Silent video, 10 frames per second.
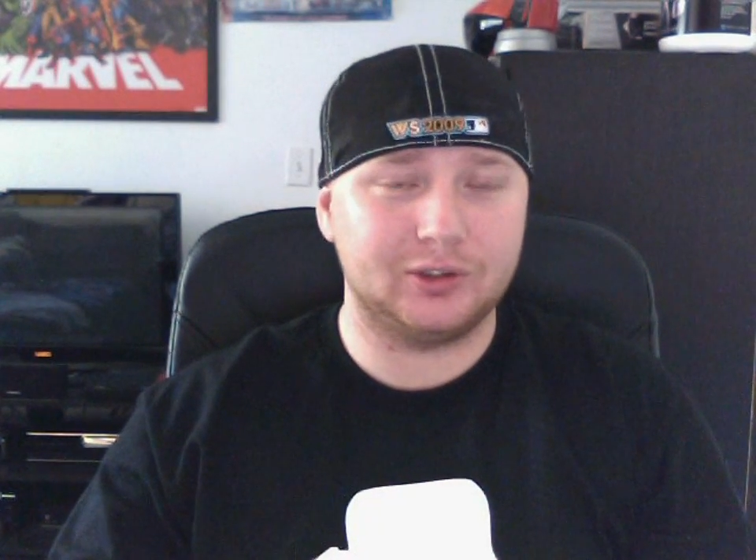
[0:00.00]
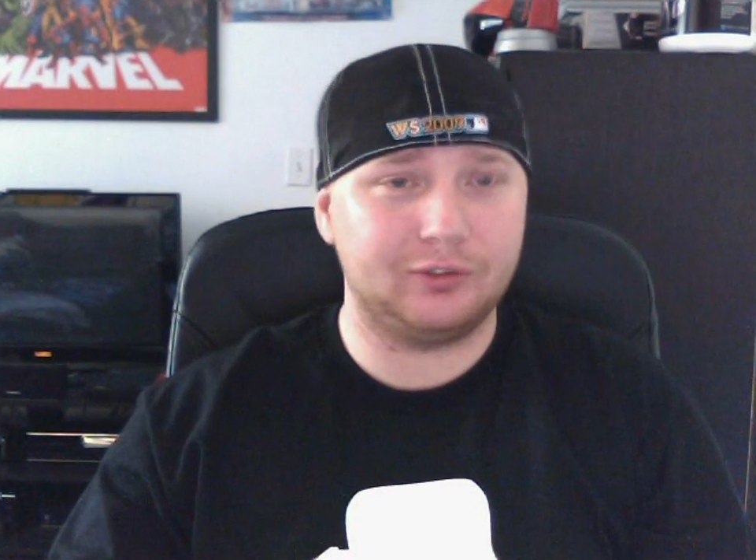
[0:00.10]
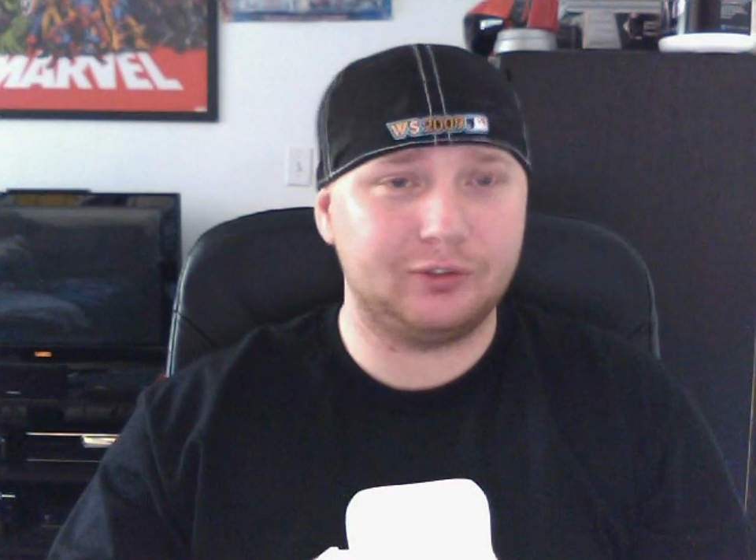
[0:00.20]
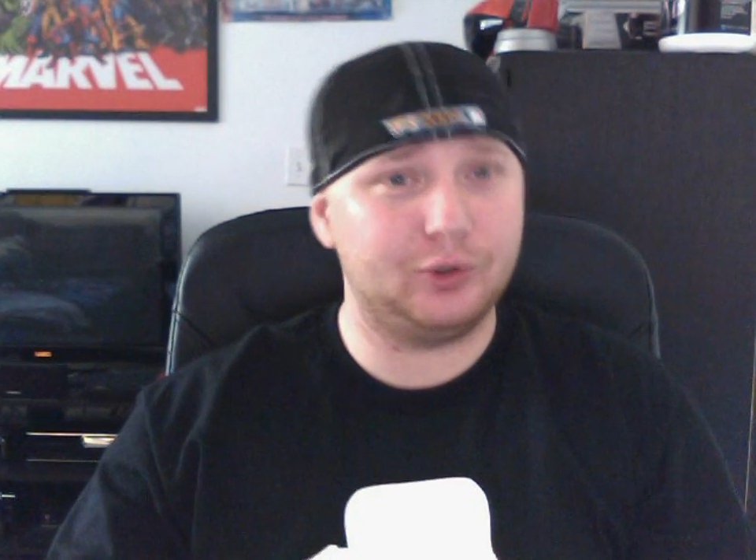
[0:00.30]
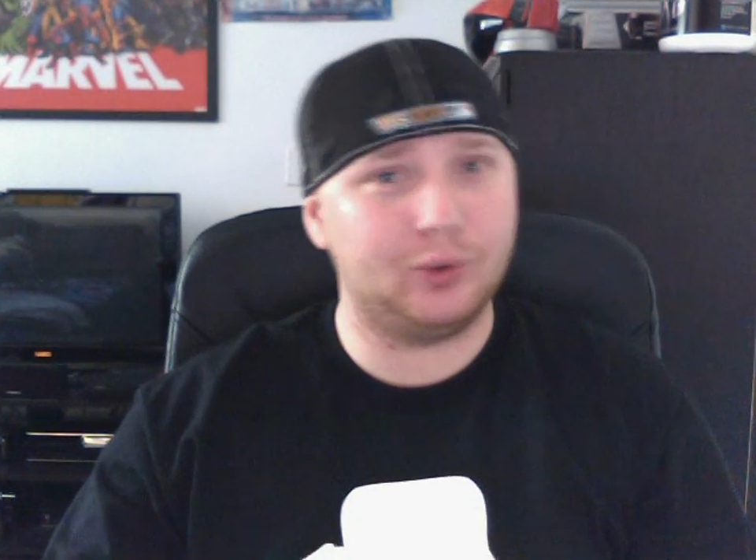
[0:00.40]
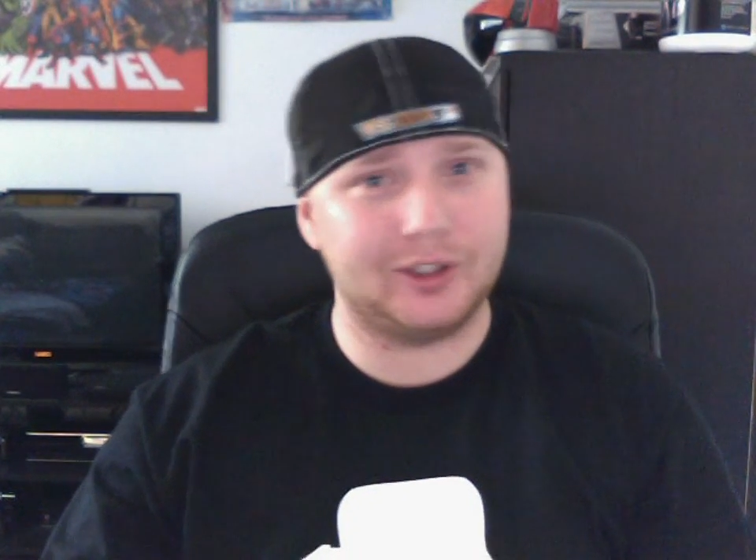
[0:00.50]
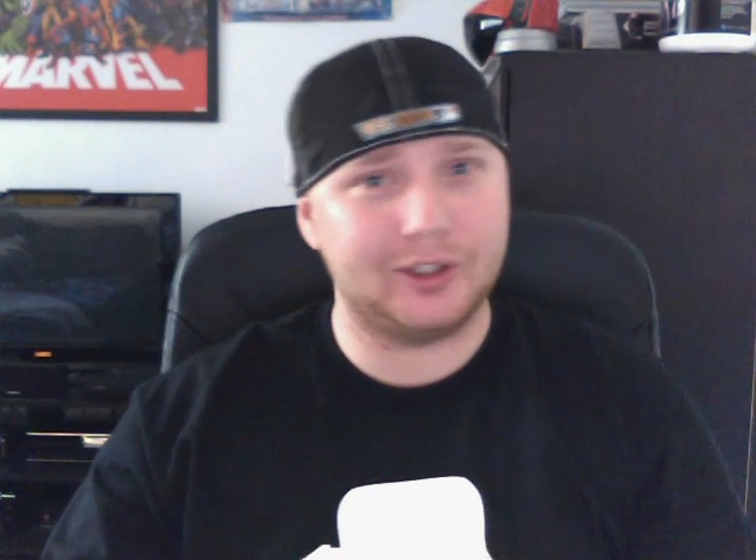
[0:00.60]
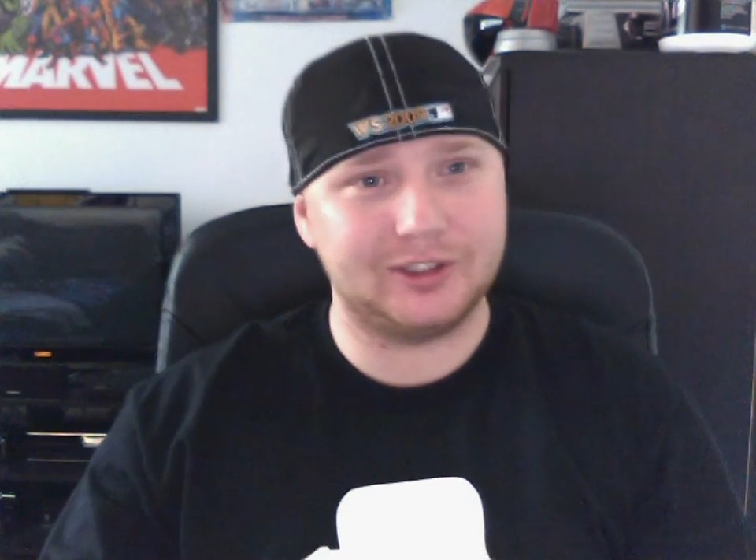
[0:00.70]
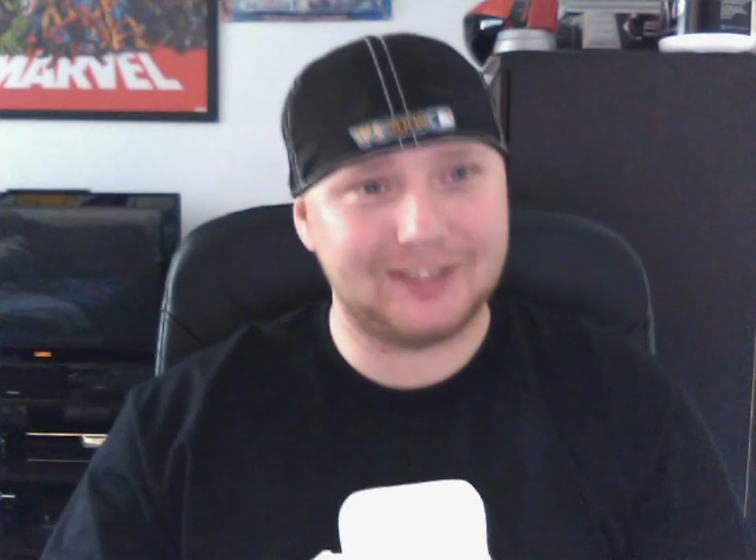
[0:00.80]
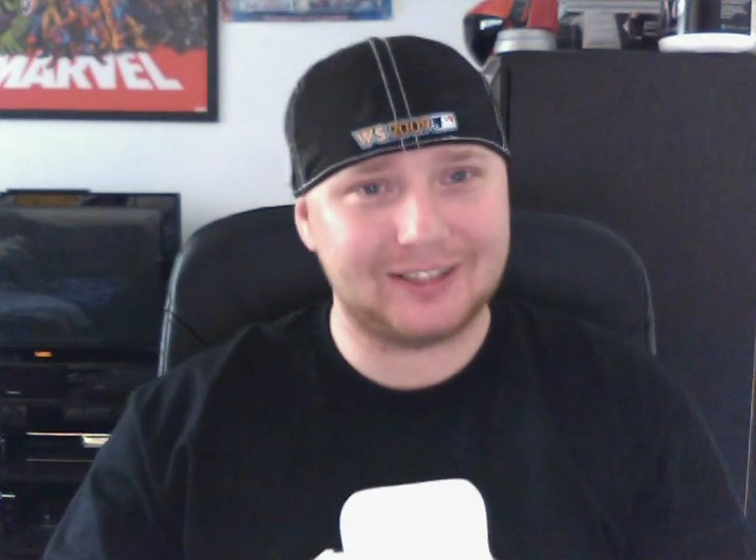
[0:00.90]
or a few
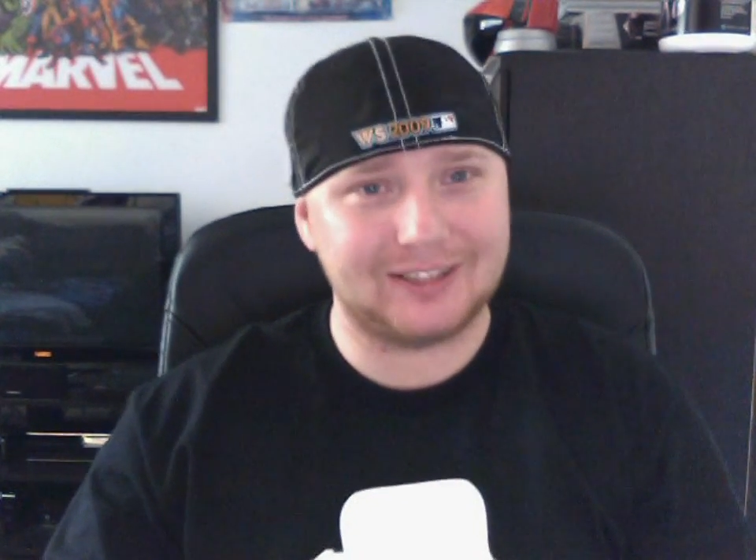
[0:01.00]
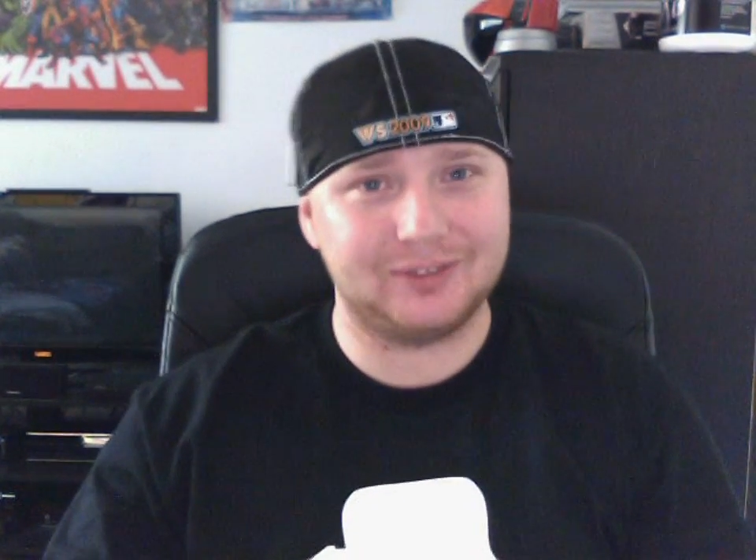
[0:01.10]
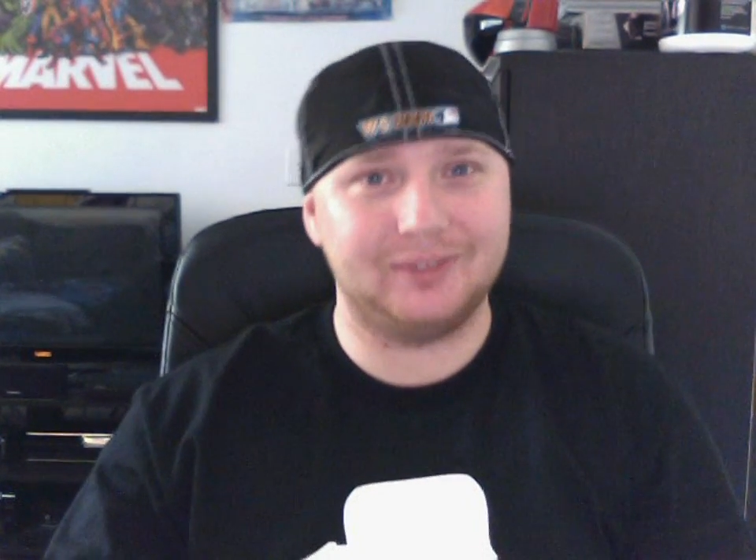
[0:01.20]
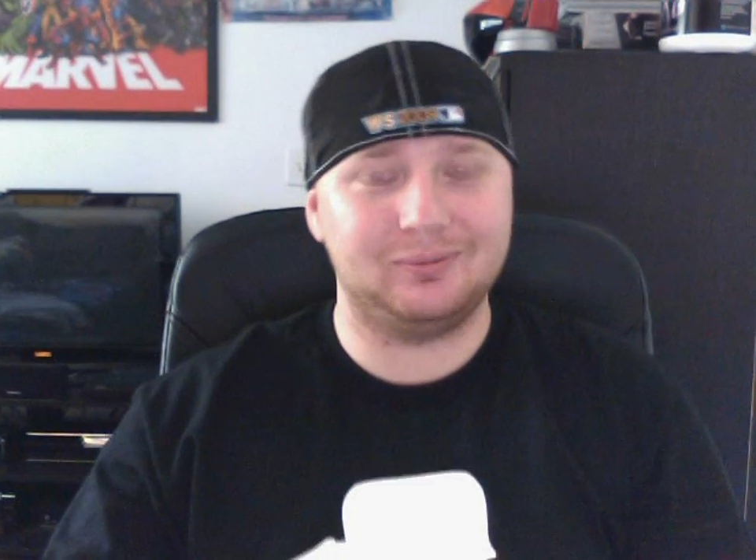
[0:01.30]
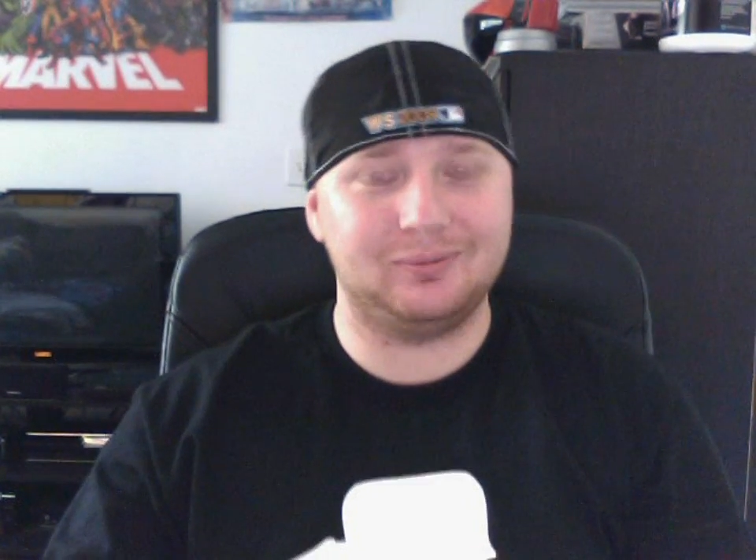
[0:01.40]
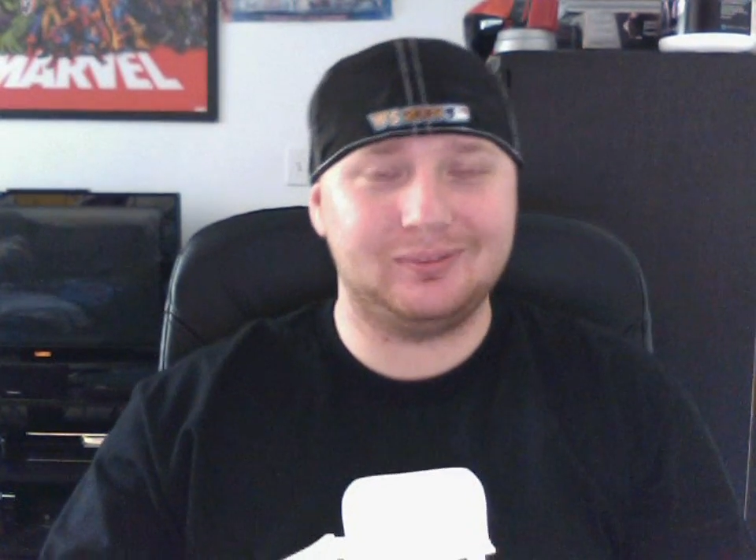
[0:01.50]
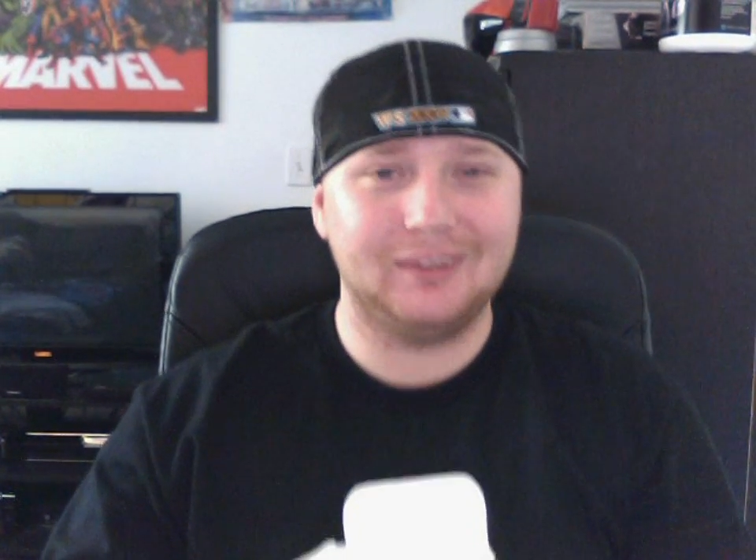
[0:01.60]
questions actually,